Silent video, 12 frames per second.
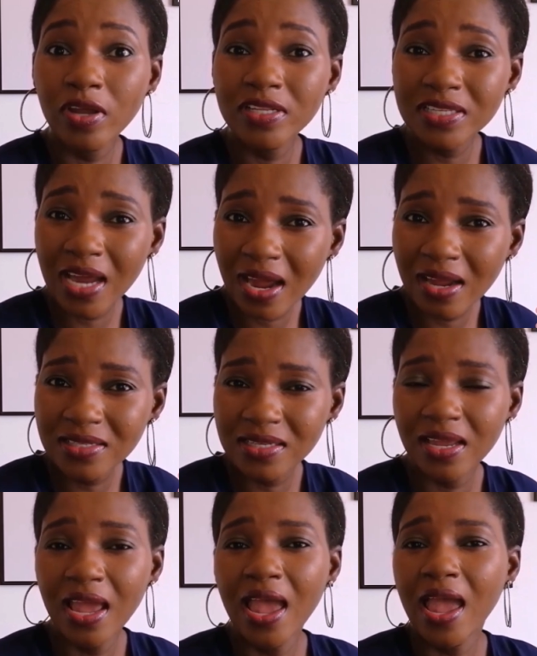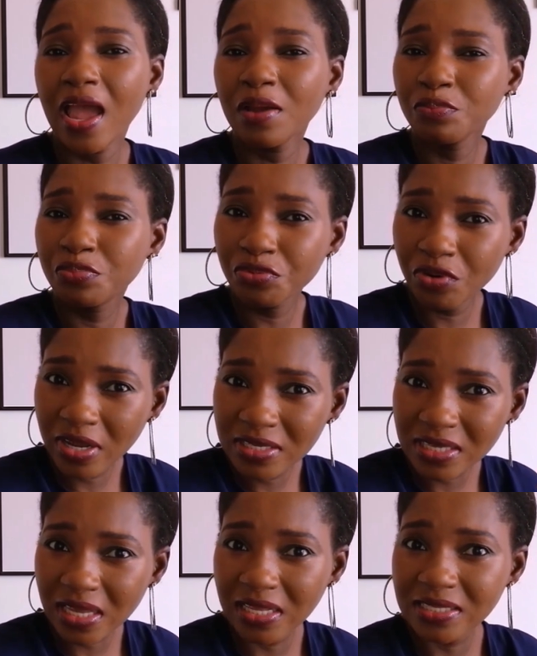your entirety.
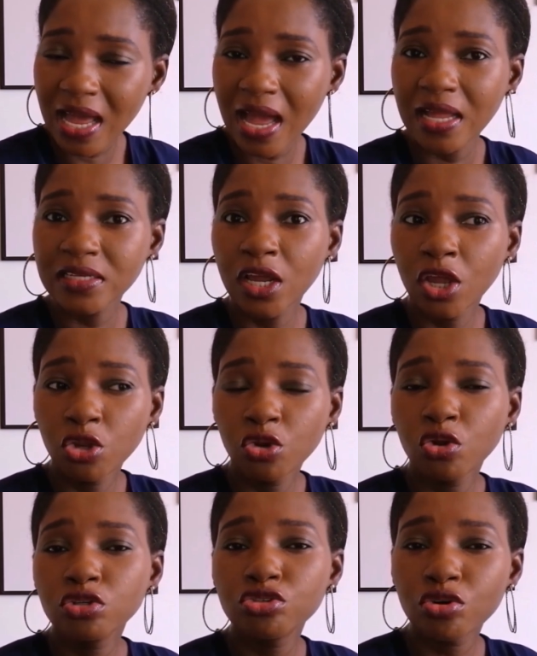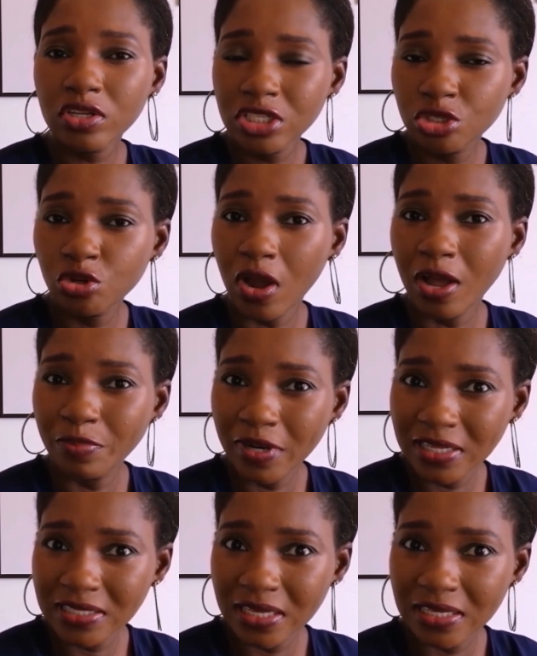Embrace it and, you know, trust your
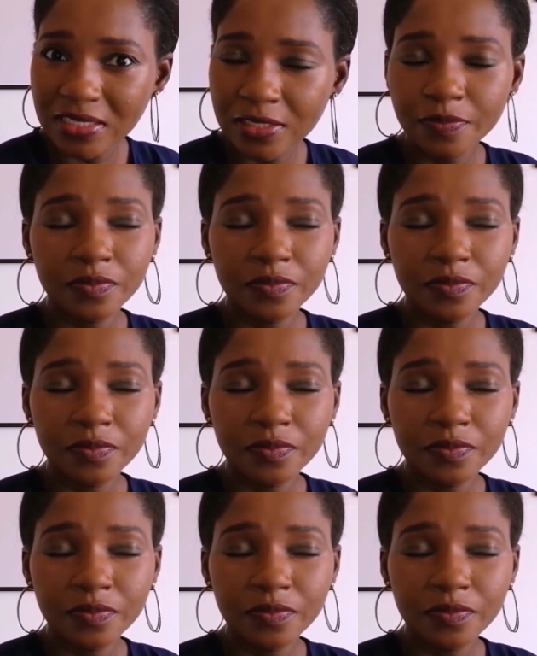abilities.